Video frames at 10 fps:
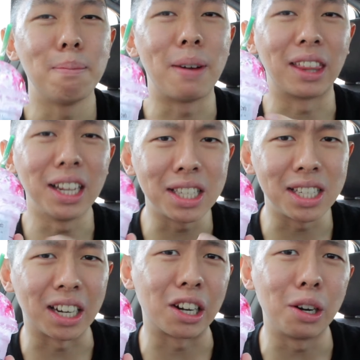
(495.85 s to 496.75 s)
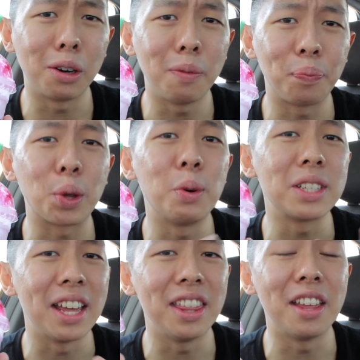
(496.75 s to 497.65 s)
but this sticker
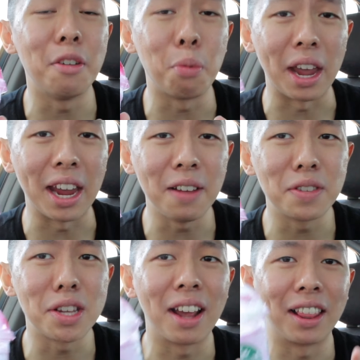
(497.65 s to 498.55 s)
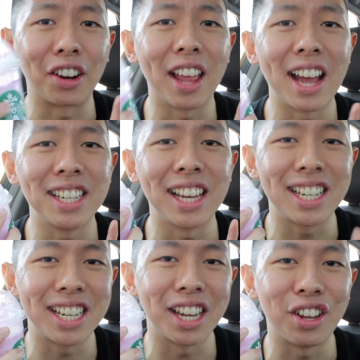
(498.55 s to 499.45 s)
was in the way, so I literally had to
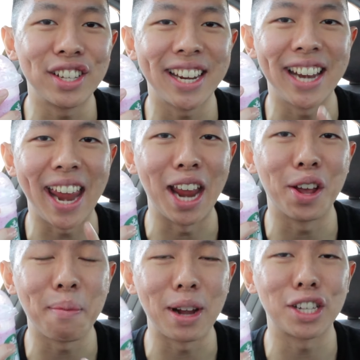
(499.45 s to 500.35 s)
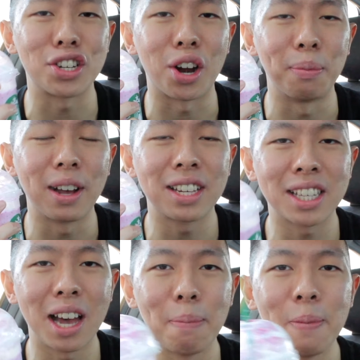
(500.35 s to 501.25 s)
like tilt and angle my
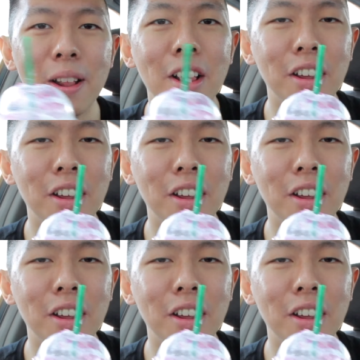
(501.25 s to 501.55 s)
Starbucks cup